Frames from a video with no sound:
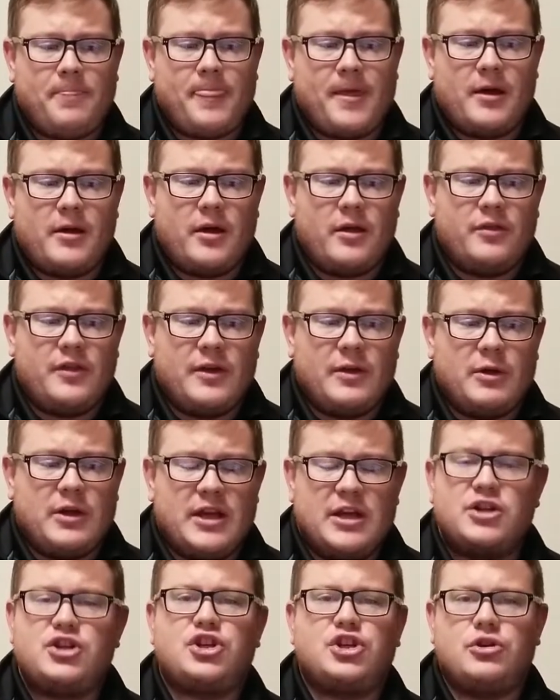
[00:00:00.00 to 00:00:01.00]
The
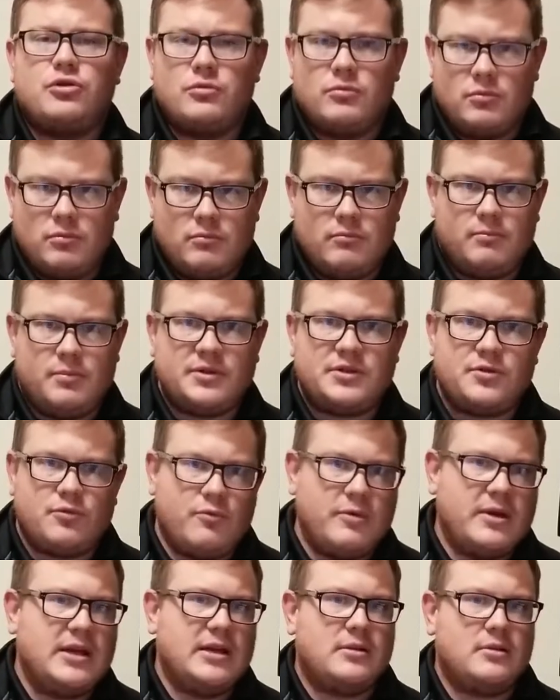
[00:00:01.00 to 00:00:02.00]
issue
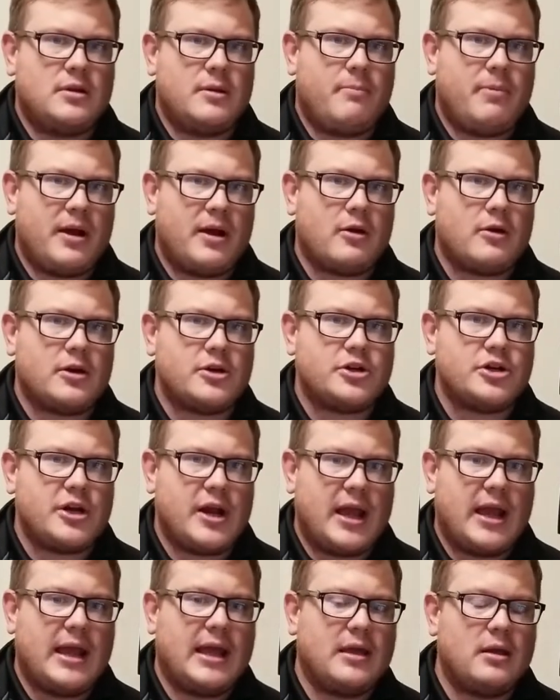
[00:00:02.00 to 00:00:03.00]
between the parish
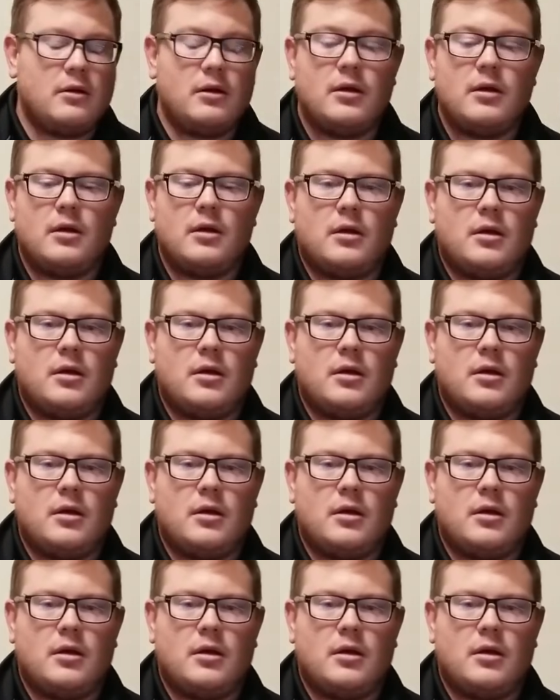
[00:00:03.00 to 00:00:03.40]
and